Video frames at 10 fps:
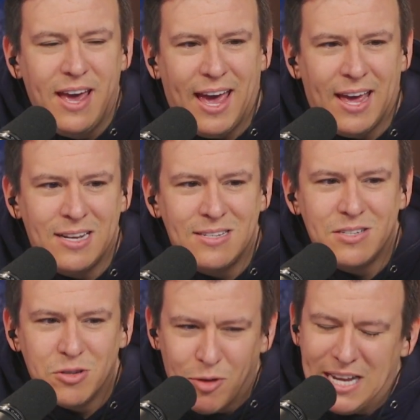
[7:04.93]

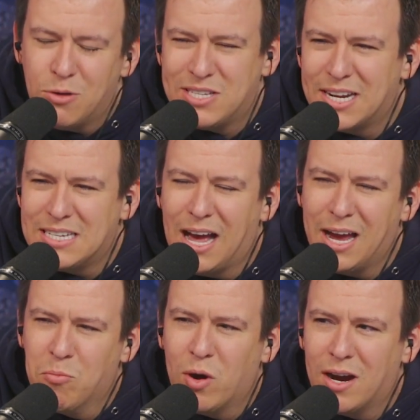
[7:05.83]
And Grant, yeah. it was at a
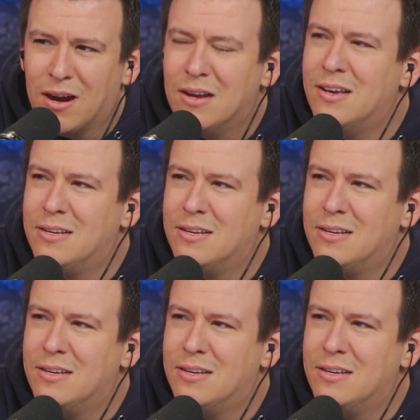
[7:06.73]
time where